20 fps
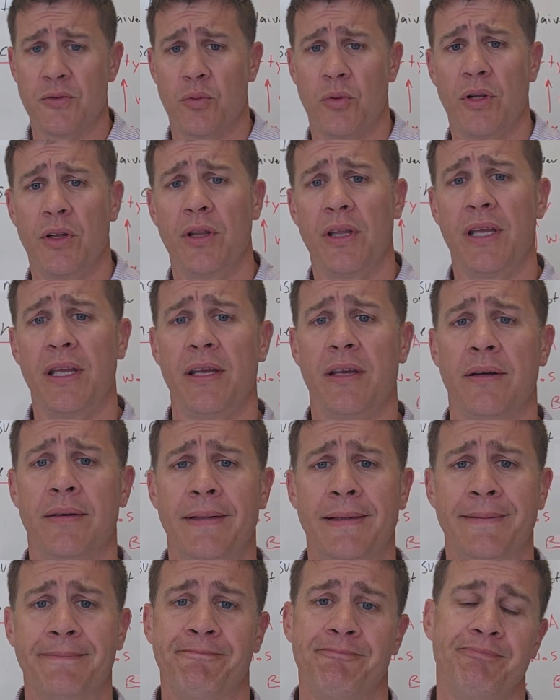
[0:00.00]
really
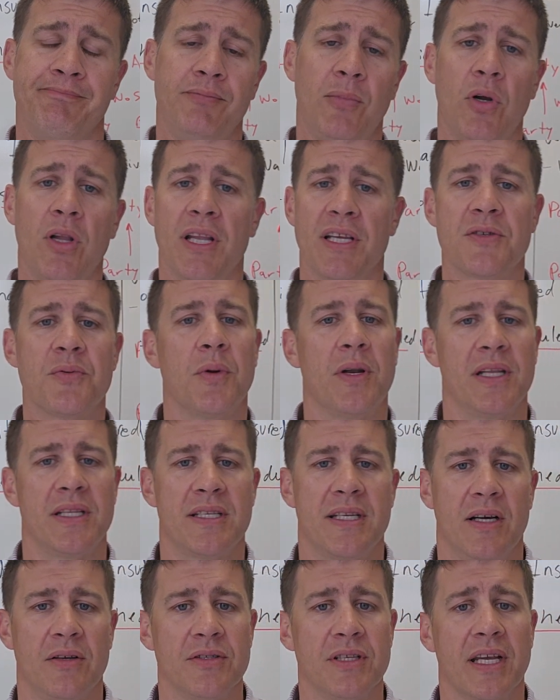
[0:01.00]
more or less what it
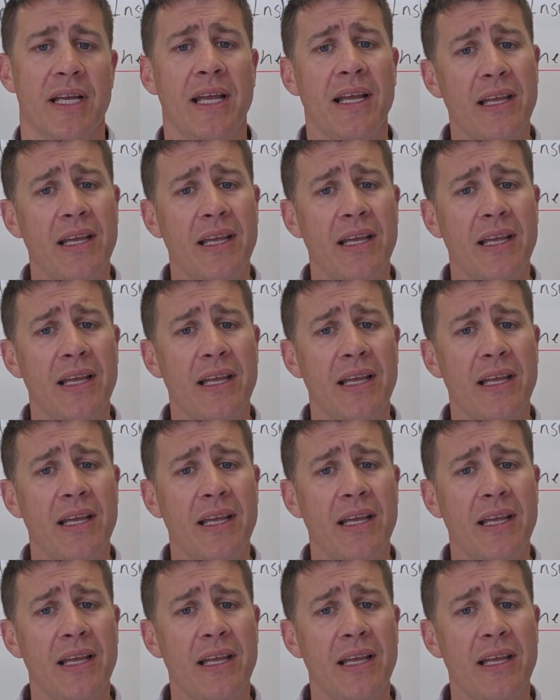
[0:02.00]
sounds like.